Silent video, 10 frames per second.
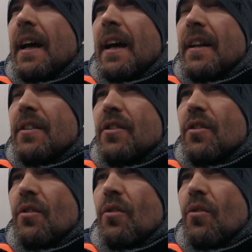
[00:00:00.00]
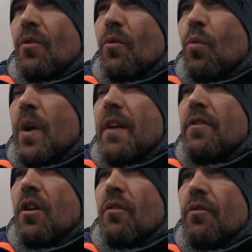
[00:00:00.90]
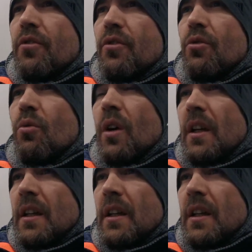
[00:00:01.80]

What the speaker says: and we have gone through